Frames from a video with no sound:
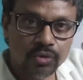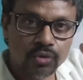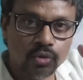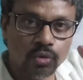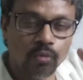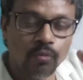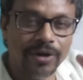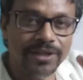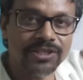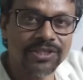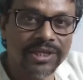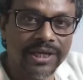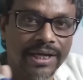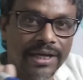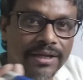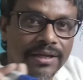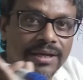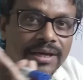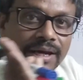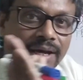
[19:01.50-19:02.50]
So once
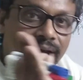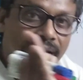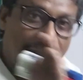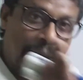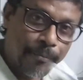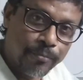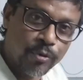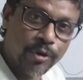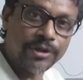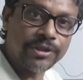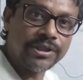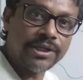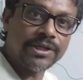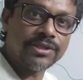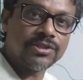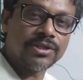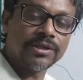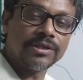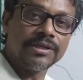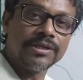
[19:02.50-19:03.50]
again, haploid
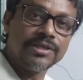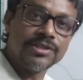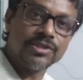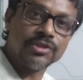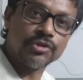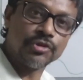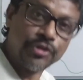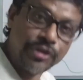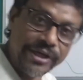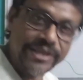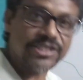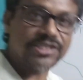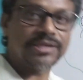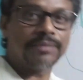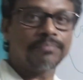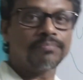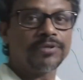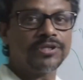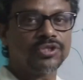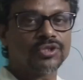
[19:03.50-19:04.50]
generation is
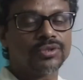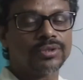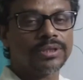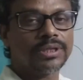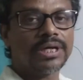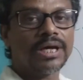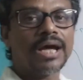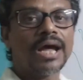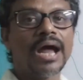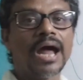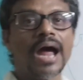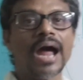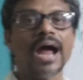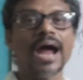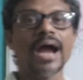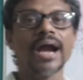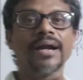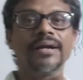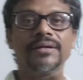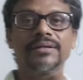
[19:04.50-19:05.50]
re-established,
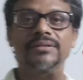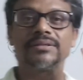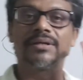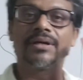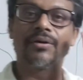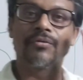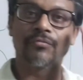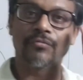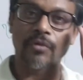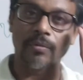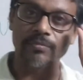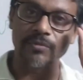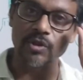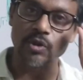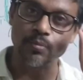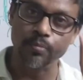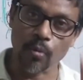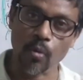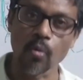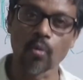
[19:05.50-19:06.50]
and from the
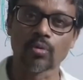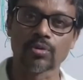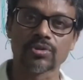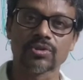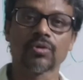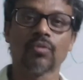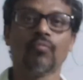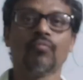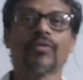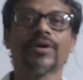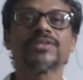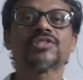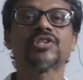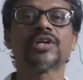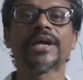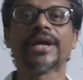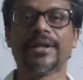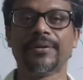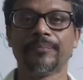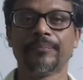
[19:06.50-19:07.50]
spores, once
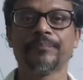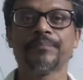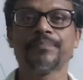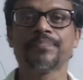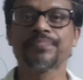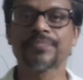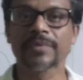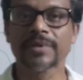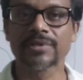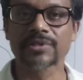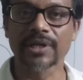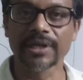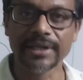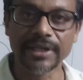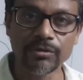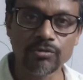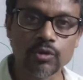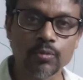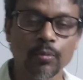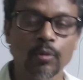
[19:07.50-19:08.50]
again,
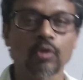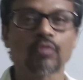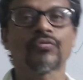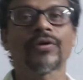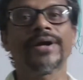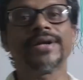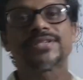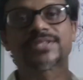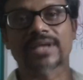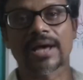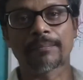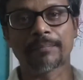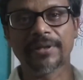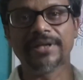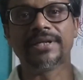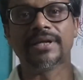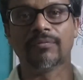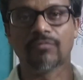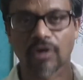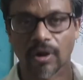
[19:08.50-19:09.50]
new sporophytes have
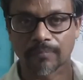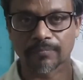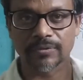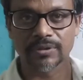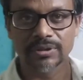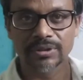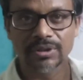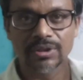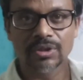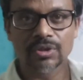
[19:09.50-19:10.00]
been developed.